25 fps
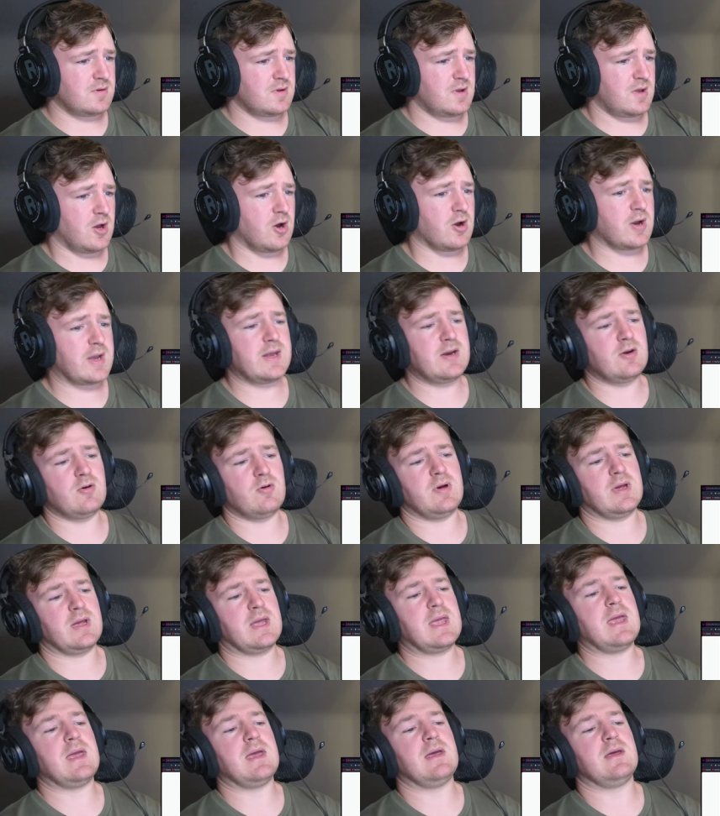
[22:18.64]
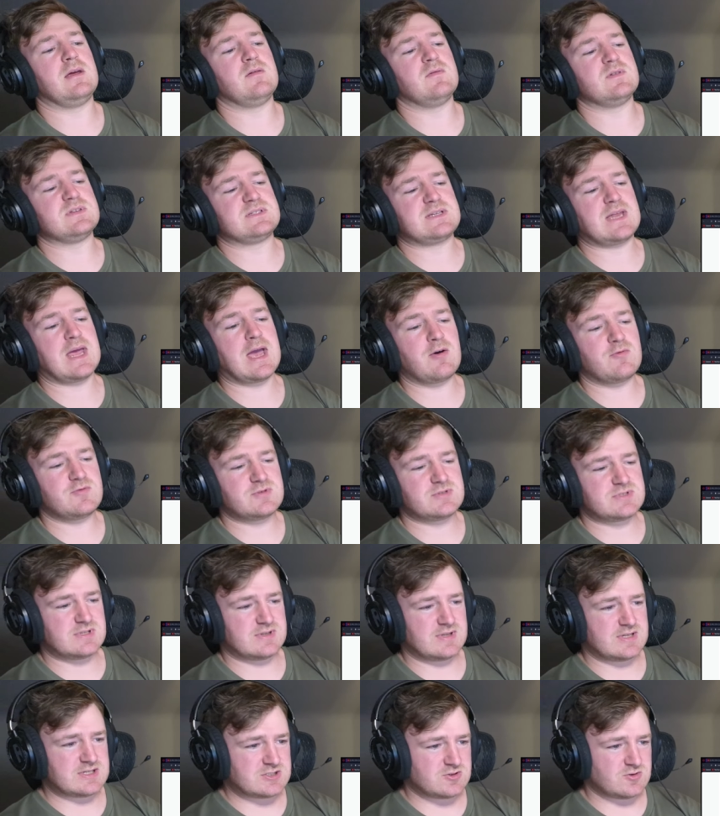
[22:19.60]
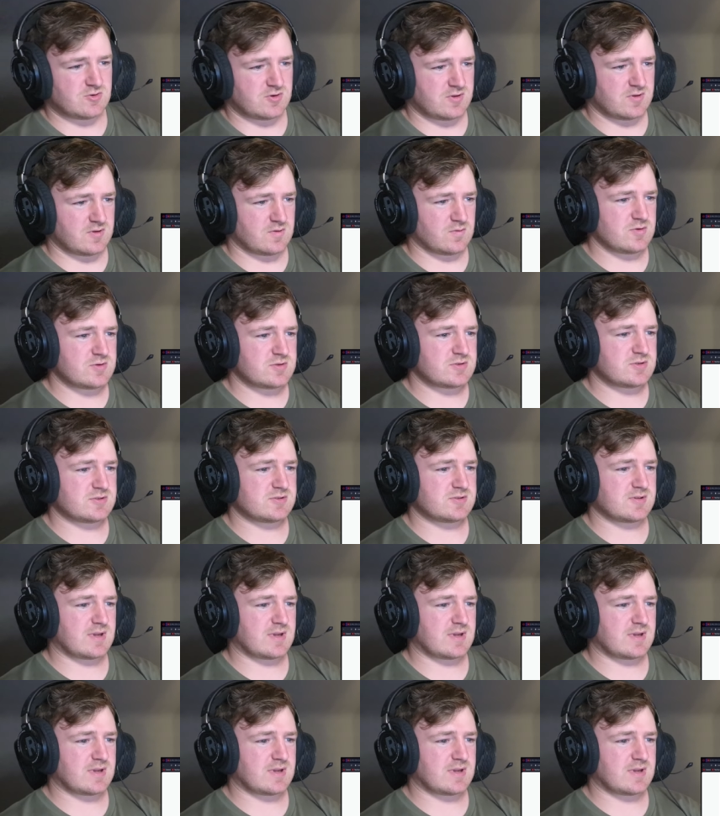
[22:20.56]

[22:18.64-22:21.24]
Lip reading: Okay, no, okay, it was Townsend that's joining the Roosters.